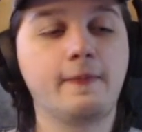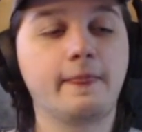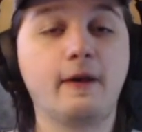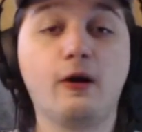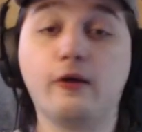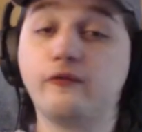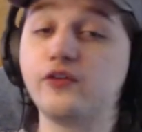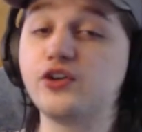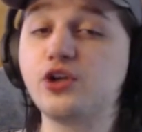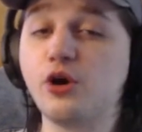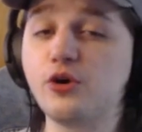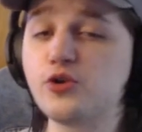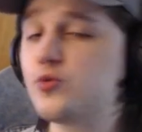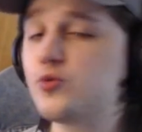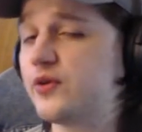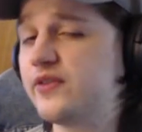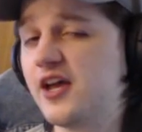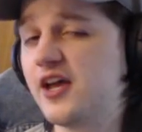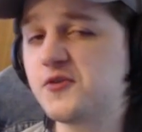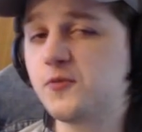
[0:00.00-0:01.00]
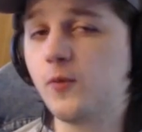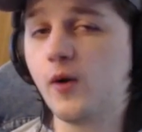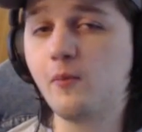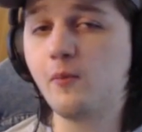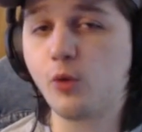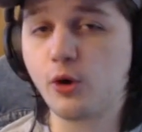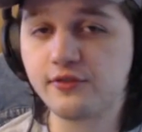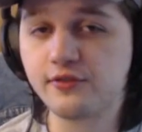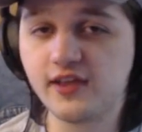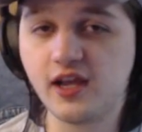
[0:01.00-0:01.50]
However, Toadsworth has one
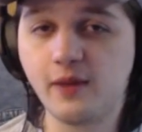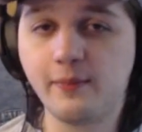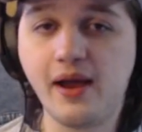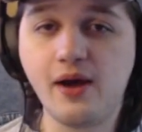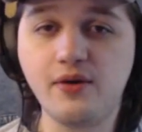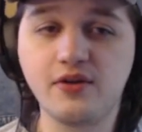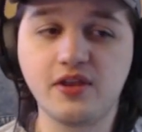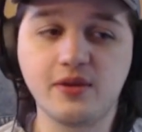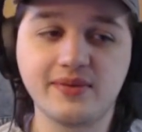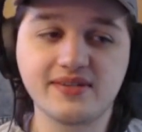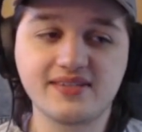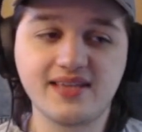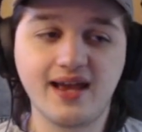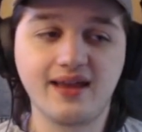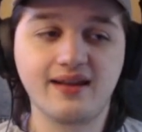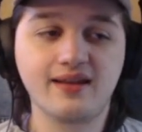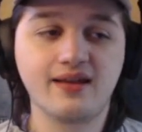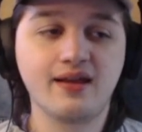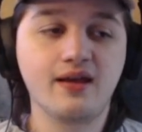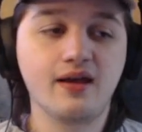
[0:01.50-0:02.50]
more thing about him, is that